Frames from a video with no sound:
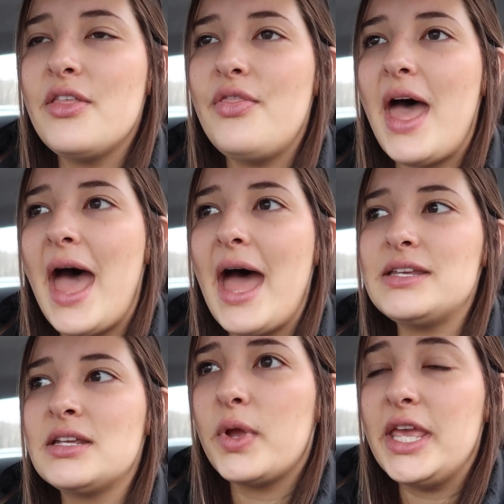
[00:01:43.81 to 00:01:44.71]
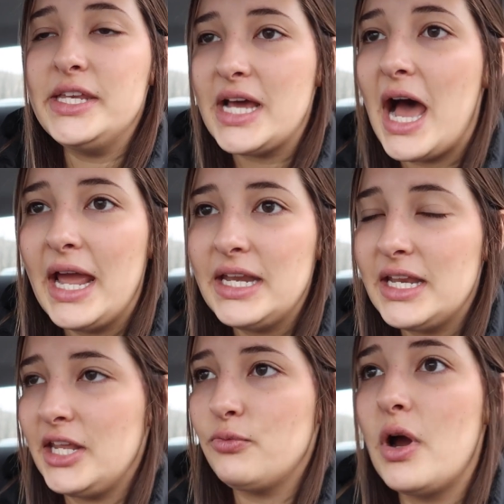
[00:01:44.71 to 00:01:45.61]
that he died
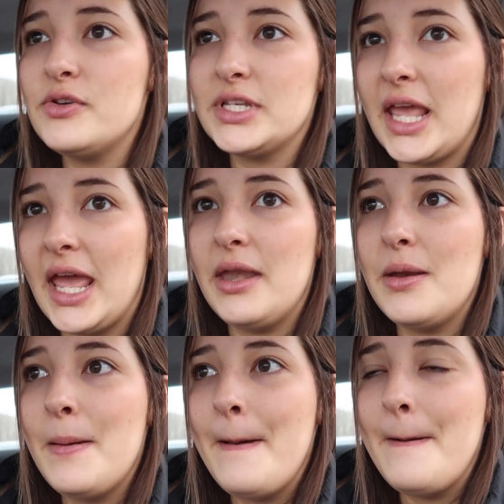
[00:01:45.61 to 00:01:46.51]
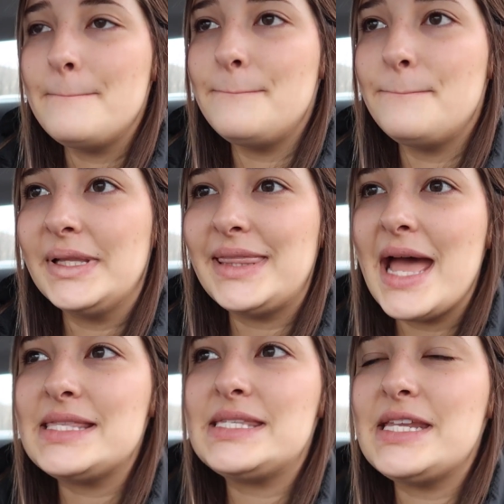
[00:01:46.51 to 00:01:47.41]
and he rose again. But
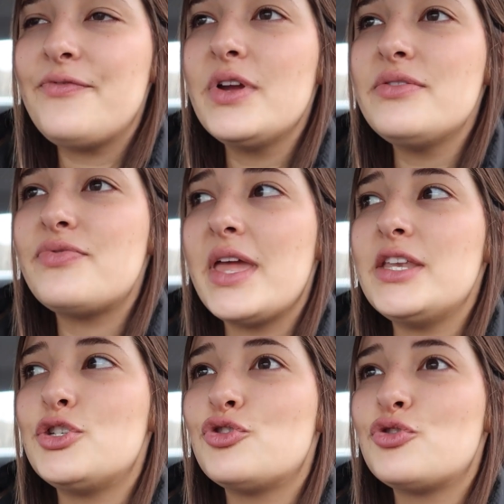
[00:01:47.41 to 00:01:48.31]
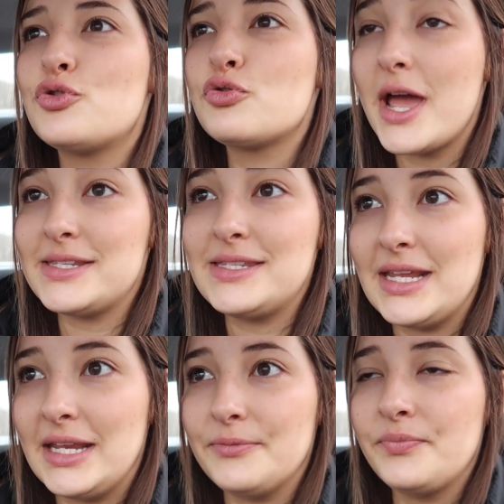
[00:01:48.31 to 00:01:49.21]
that's different than
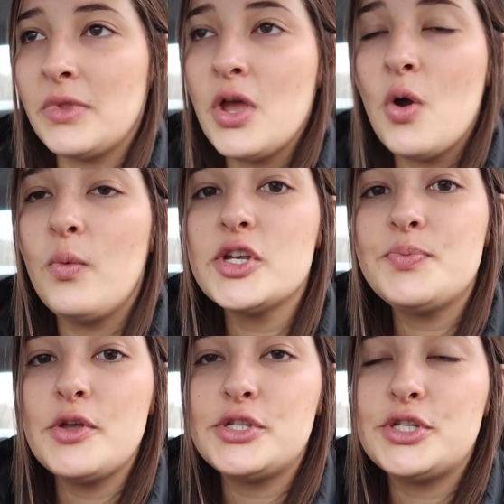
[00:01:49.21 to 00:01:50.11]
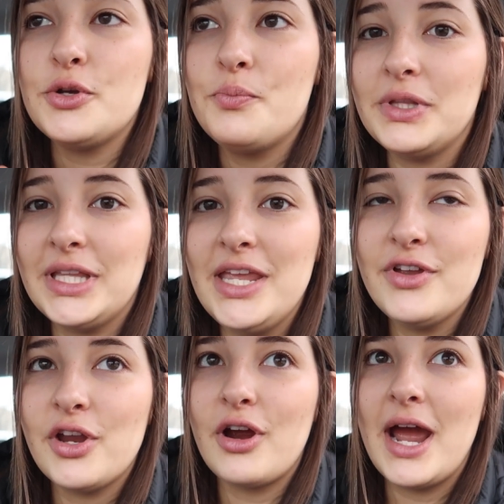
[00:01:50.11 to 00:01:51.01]
trusting. We're supposed to believe
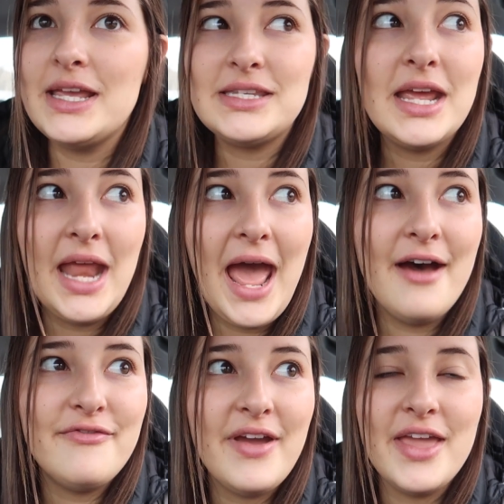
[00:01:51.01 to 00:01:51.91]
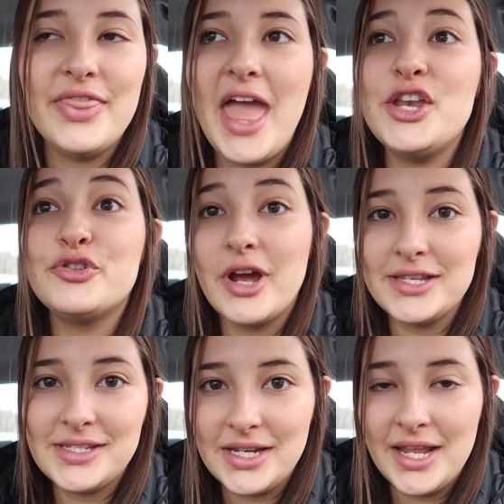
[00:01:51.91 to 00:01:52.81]
in Christ and have faith and
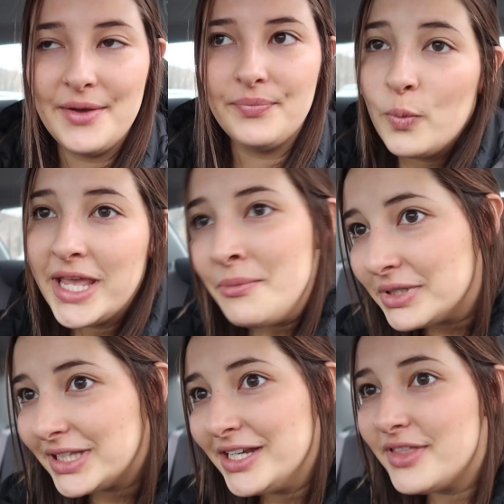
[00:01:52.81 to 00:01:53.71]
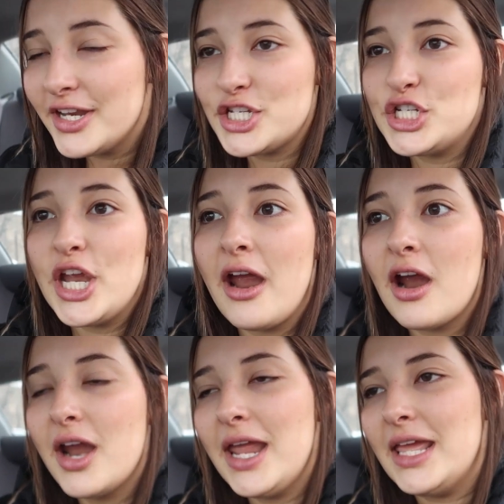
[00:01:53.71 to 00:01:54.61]
trust in him. We can believe that a
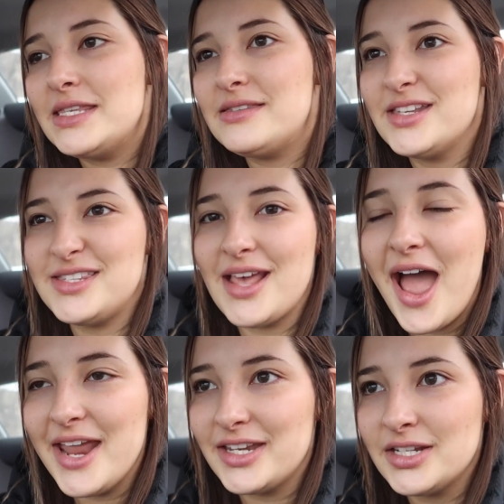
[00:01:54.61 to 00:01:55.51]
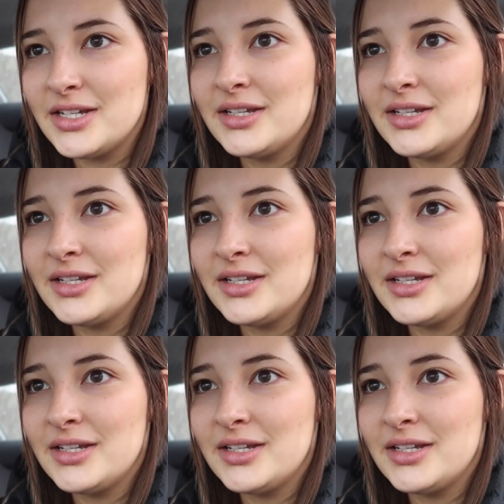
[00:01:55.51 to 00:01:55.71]
chair is designed